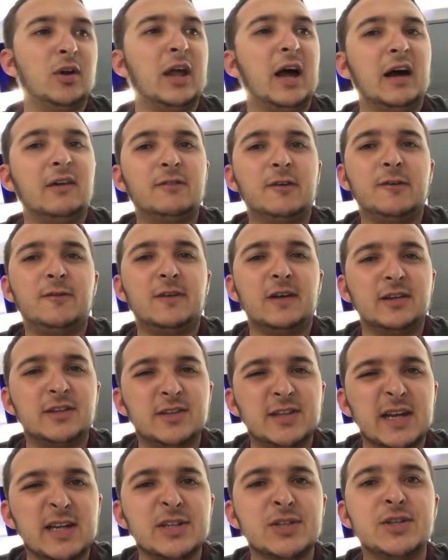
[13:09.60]
to have a
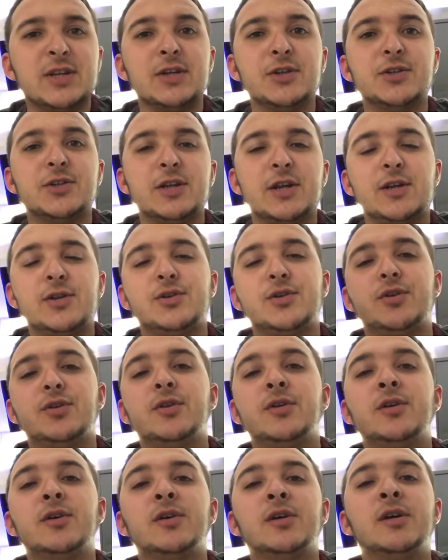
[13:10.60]
fantastic season.
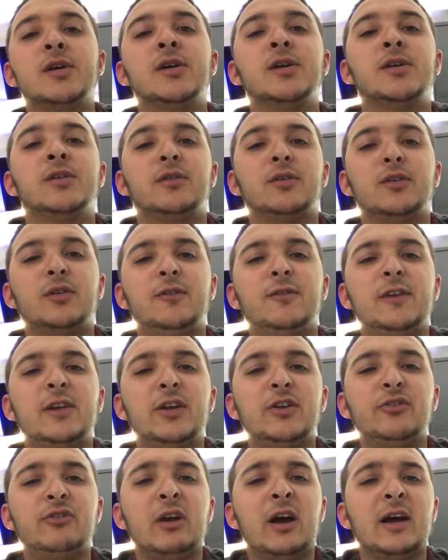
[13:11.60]
Going to
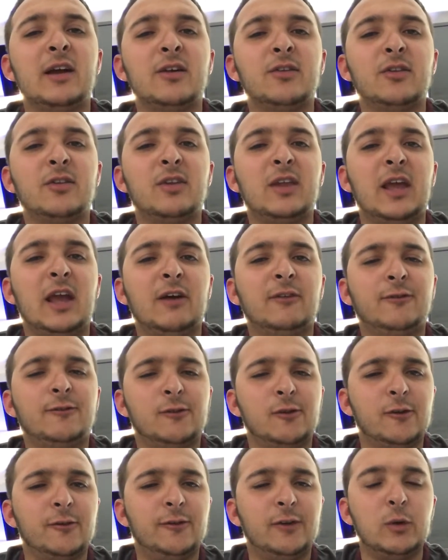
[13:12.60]
finish higher than they have
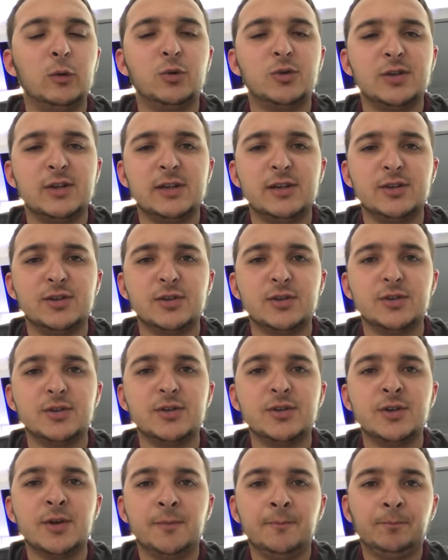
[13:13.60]
for a few
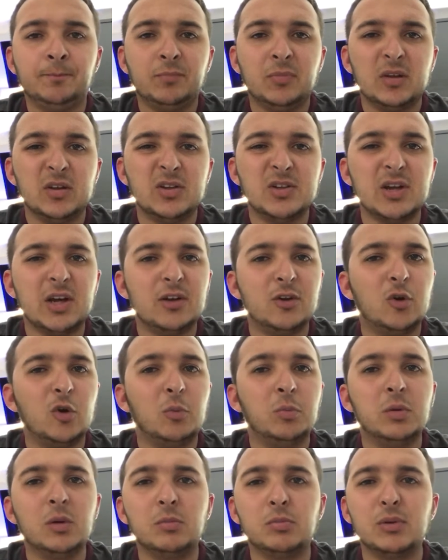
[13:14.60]
seasons. Sign a
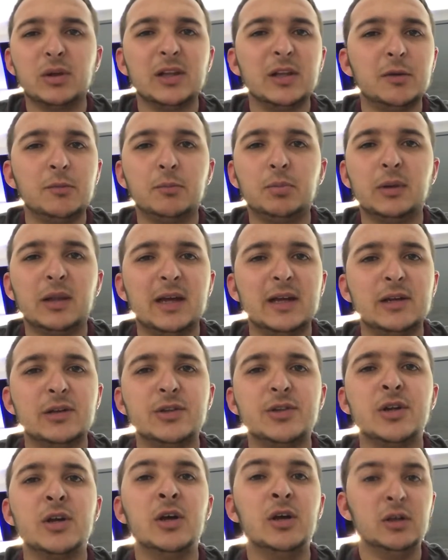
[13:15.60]
couple of brilliant
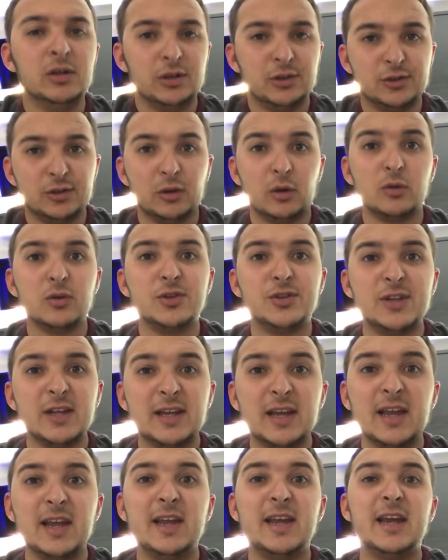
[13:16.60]
players. As long as they
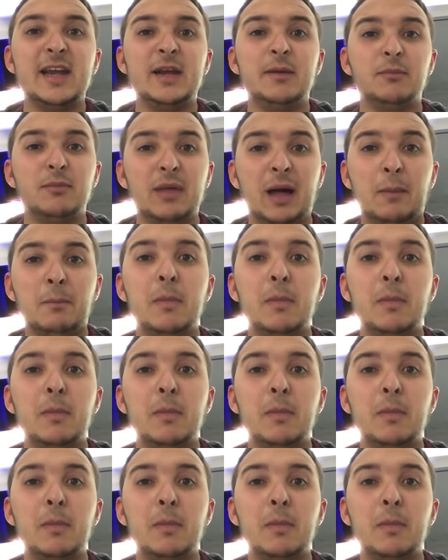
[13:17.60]
can keep that